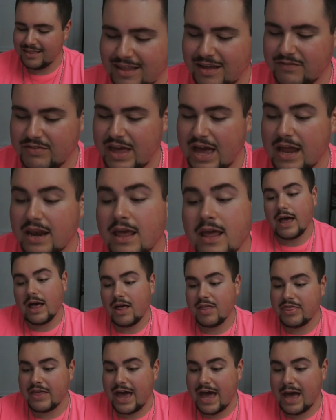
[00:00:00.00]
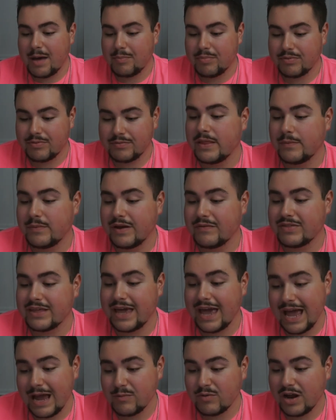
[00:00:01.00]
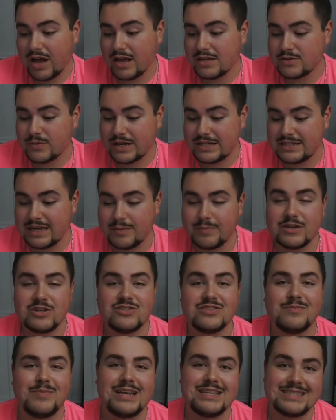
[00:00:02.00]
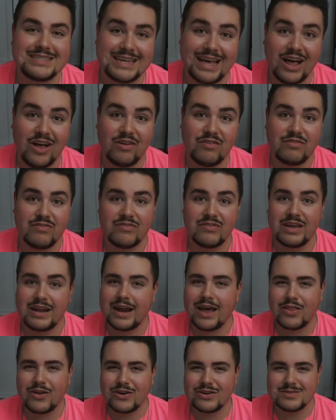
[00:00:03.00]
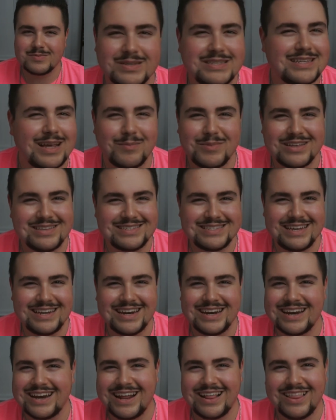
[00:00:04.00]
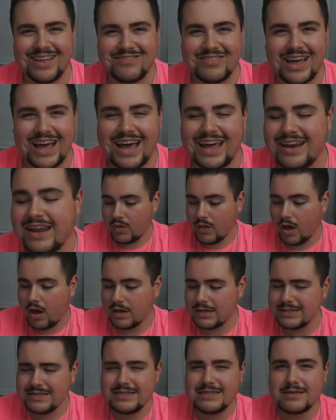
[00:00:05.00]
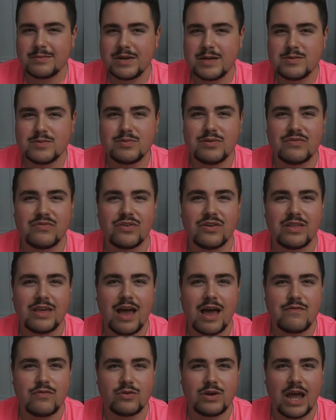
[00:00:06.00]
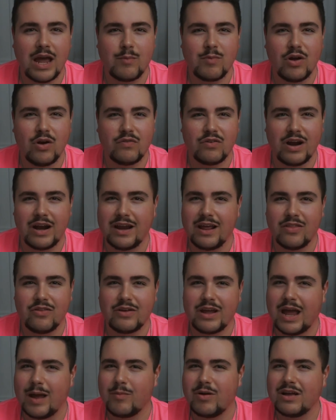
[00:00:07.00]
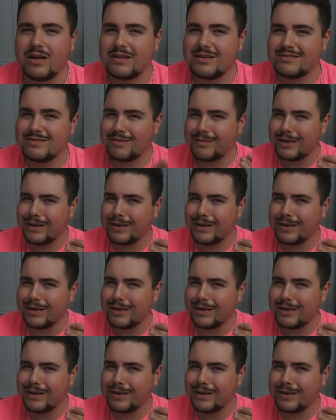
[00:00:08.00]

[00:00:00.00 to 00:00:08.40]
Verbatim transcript: Love that. Health app, and then we have the camera, so I can take pictures of myself and others because I'm conceited and I love that. Honestly, sometimes prefer the iPhone camera over any other camera.